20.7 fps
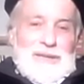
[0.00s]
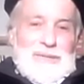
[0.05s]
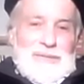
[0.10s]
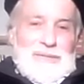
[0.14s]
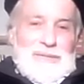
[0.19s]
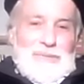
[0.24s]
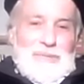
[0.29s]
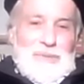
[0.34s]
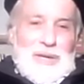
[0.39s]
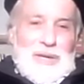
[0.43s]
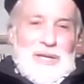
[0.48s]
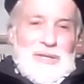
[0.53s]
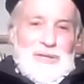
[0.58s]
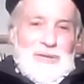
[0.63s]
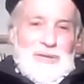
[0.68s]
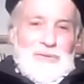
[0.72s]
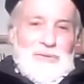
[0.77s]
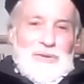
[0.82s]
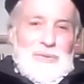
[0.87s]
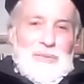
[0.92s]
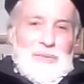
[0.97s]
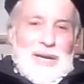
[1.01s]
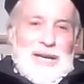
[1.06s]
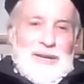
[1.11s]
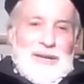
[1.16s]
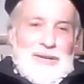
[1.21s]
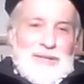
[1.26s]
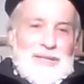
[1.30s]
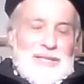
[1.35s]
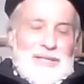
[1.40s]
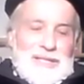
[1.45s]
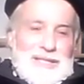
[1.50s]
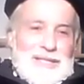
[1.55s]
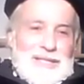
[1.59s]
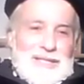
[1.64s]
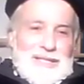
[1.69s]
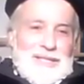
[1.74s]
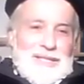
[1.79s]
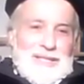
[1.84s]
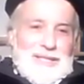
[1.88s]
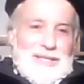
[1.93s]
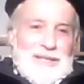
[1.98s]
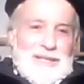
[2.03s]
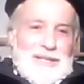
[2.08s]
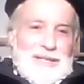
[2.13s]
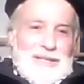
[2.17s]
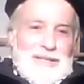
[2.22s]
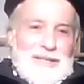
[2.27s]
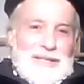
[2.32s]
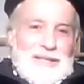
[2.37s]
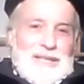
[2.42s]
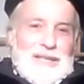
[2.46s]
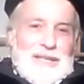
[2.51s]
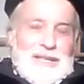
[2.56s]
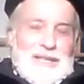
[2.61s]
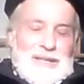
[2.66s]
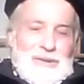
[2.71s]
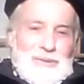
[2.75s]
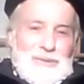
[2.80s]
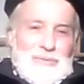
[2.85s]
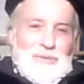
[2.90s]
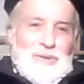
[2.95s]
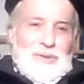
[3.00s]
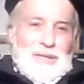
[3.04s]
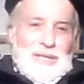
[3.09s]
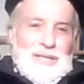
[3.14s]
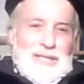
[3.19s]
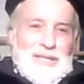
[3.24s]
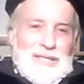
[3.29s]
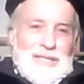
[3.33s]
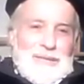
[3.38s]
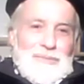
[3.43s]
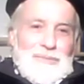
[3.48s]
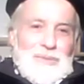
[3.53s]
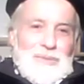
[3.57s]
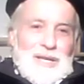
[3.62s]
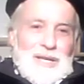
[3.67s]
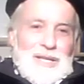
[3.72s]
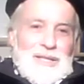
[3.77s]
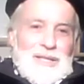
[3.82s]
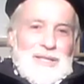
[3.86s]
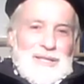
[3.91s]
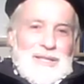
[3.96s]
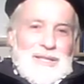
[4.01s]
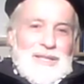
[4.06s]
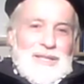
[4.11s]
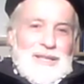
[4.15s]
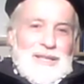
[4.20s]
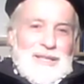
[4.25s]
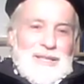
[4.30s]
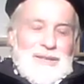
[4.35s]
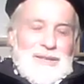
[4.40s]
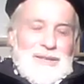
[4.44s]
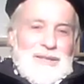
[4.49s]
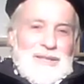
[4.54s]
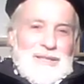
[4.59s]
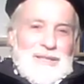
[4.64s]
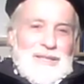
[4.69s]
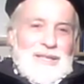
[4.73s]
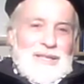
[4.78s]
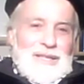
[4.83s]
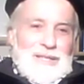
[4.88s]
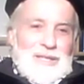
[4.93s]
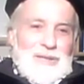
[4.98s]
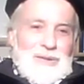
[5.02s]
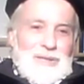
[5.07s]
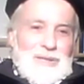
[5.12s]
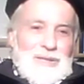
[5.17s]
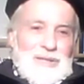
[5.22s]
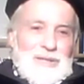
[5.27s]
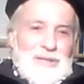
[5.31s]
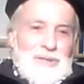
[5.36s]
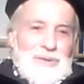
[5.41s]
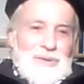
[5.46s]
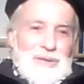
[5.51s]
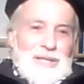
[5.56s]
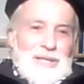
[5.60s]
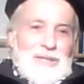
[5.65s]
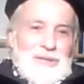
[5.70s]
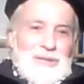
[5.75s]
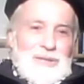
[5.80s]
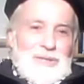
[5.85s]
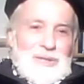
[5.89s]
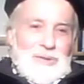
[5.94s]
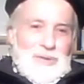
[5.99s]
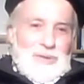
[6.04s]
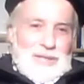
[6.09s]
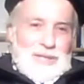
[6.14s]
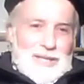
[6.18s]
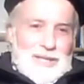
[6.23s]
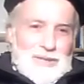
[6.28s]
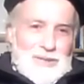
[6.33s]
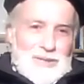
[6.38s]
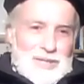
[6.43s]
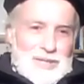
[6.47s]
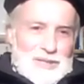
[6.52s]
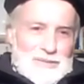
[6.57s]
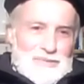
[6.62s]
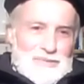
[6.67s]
mind over matter. It's just hopefully it's the mind in surrender to synergy.